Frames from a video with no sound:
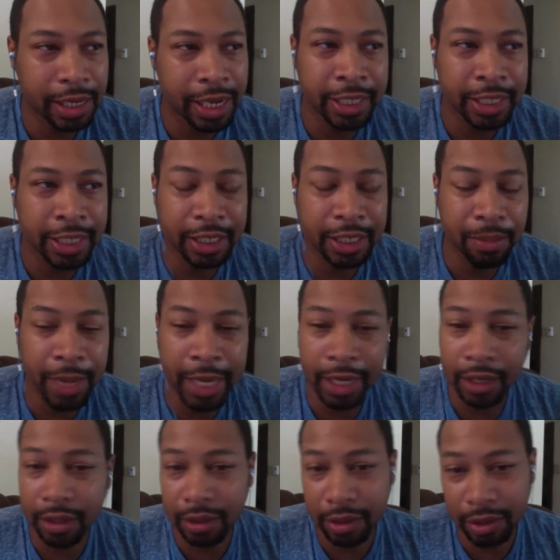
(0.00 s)
I didn't
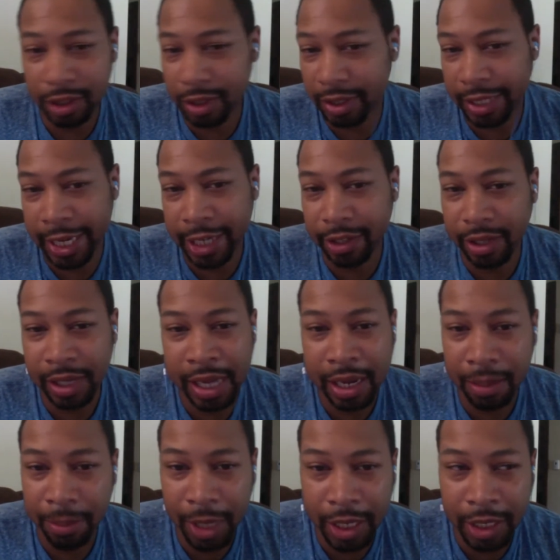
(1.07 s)
make substantial lot
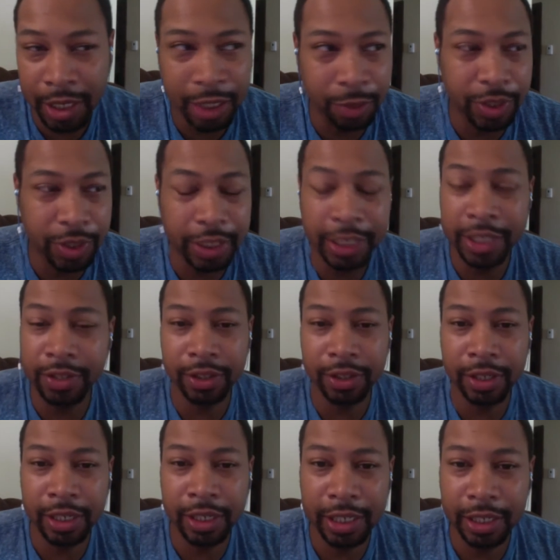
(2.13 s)
of money, it was
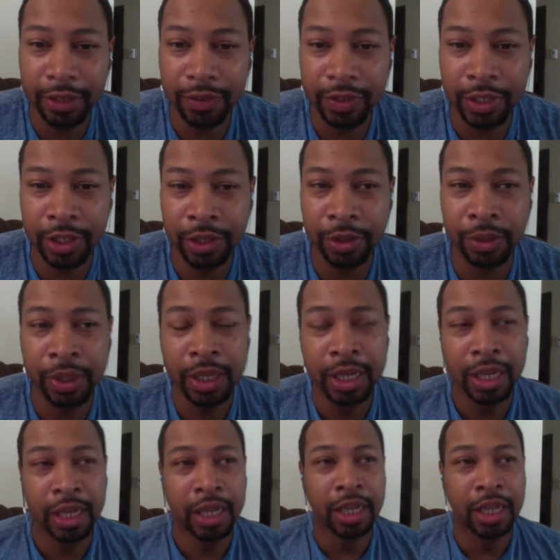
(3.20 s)
easier to leave. So mm-hmm.